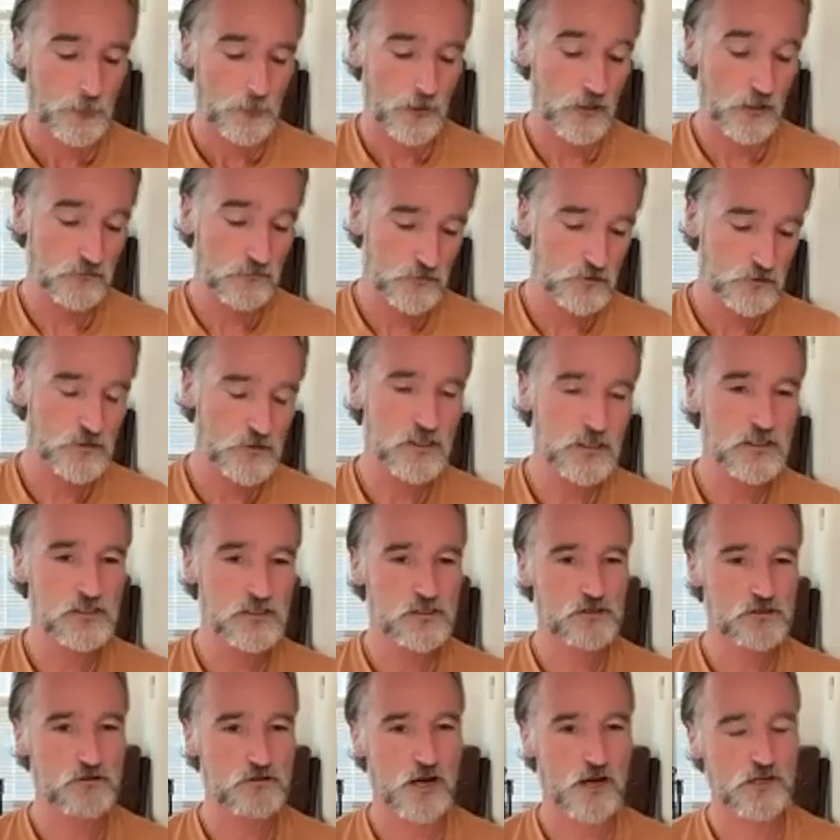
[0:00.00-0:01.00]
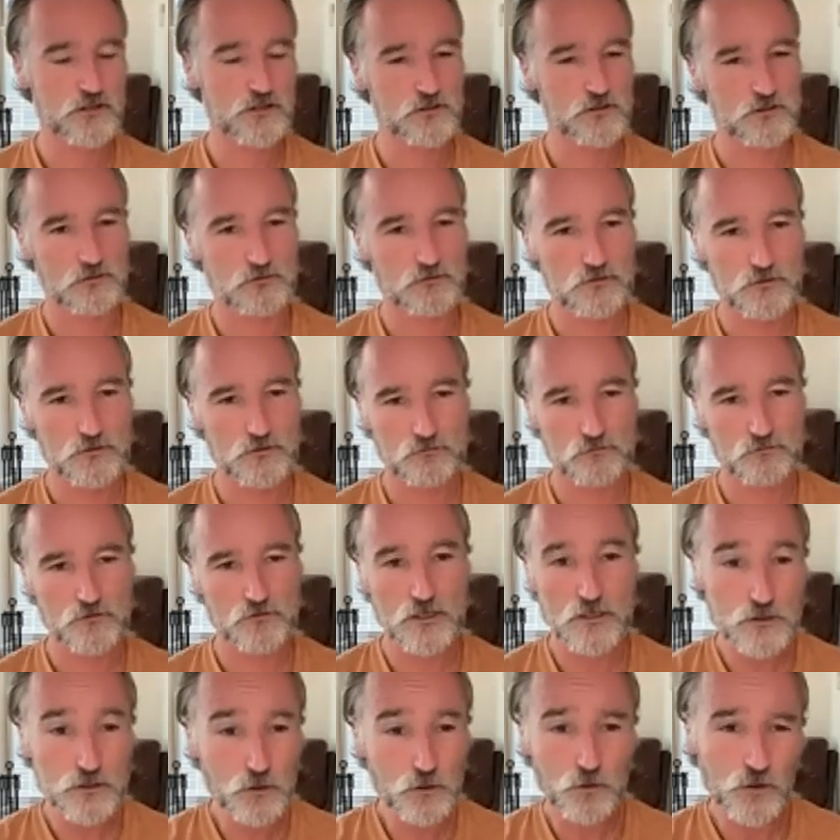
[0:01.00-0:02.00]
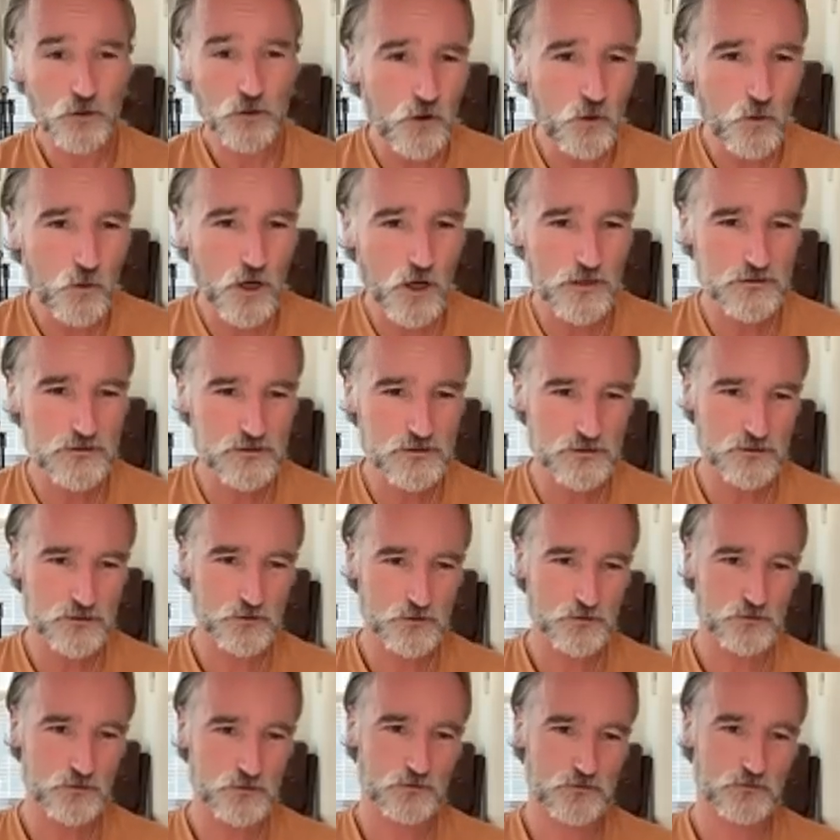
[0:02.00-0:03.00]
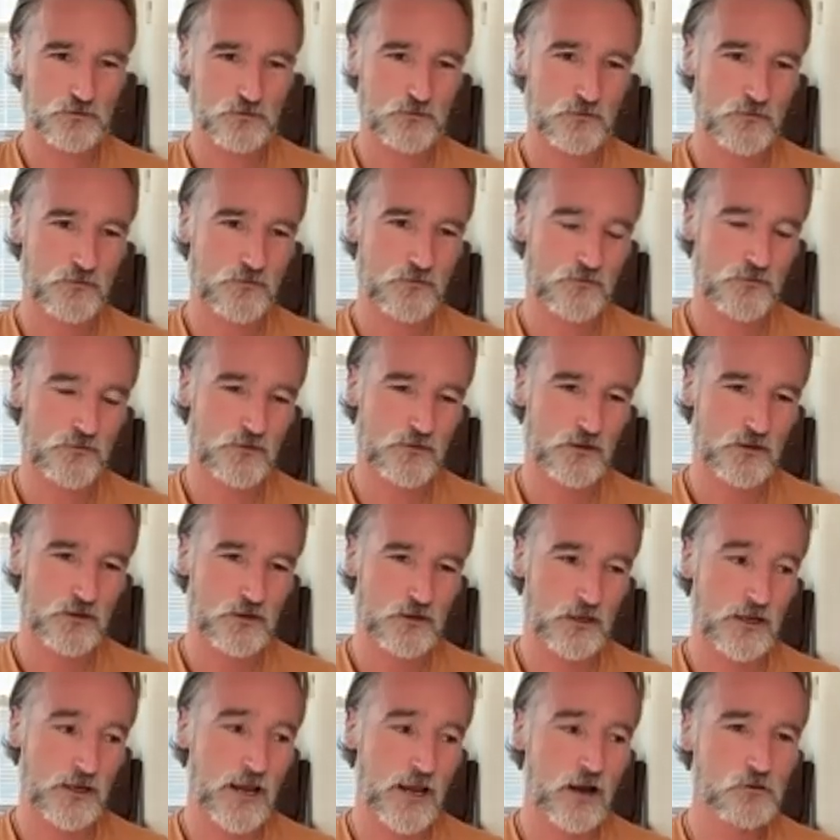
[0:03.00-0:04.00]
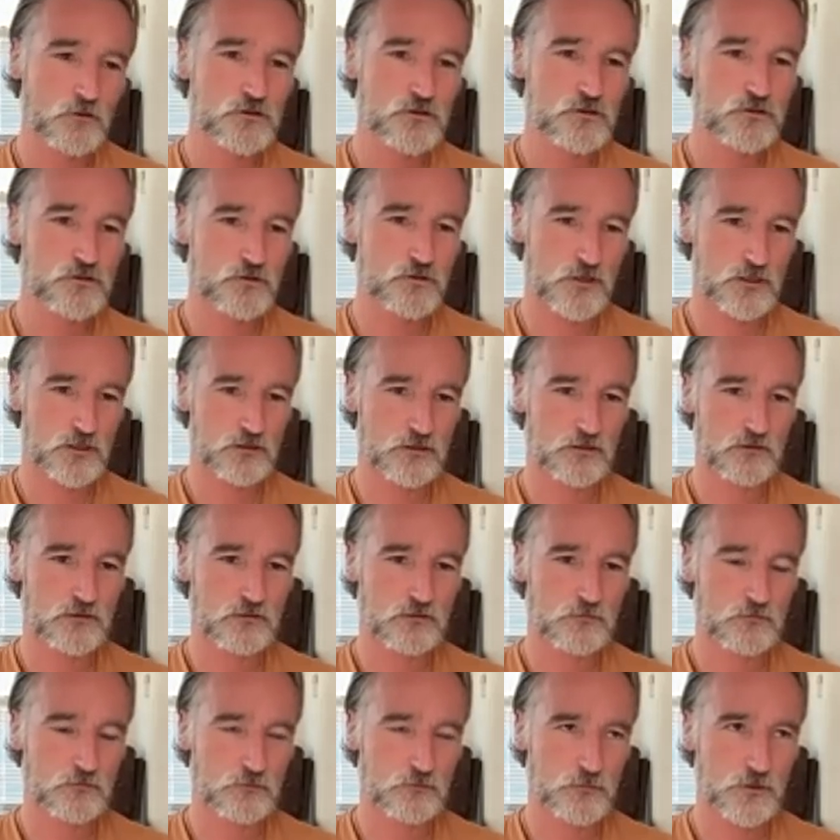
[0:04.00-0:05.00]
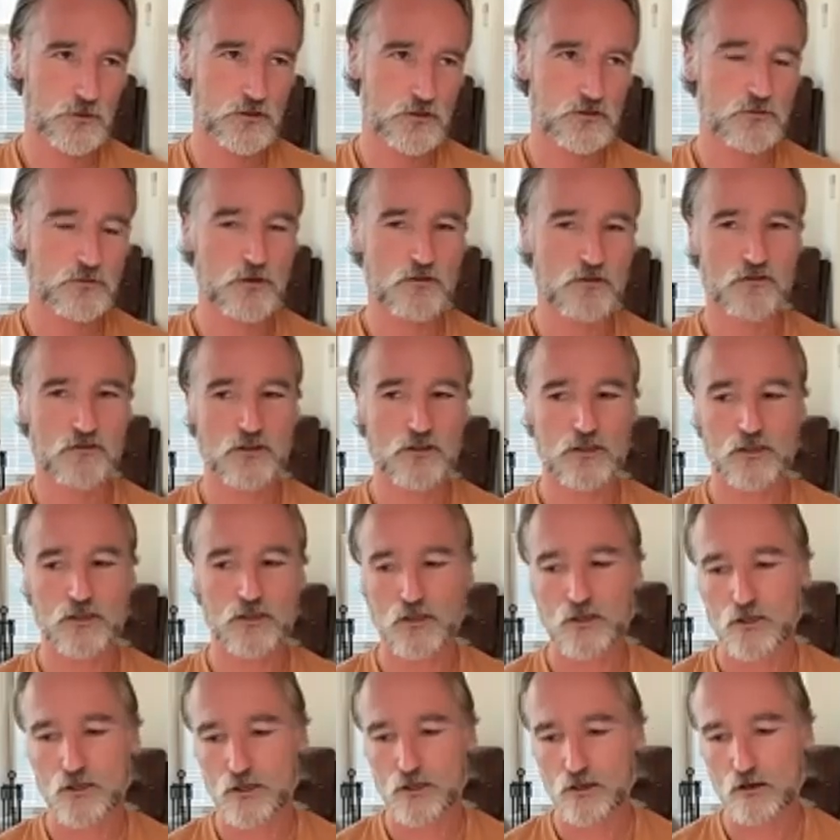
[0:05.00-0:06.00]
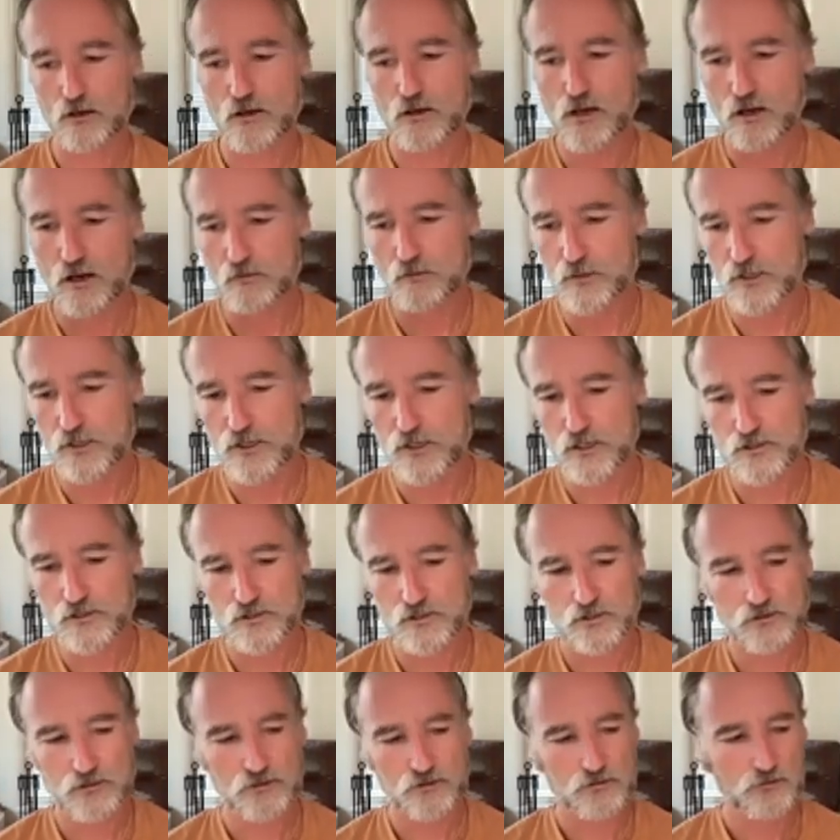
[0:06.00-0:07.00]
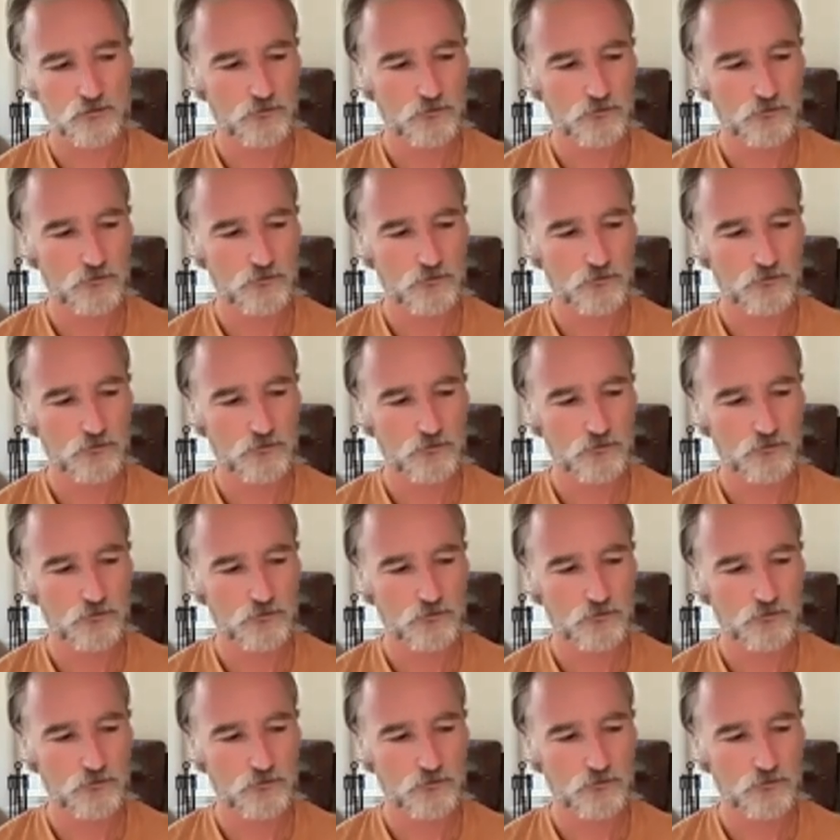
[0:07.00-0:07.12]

If you need instruction, if you really don't know what to do and how to do it, because you may think, oh yeah, I'm in nature.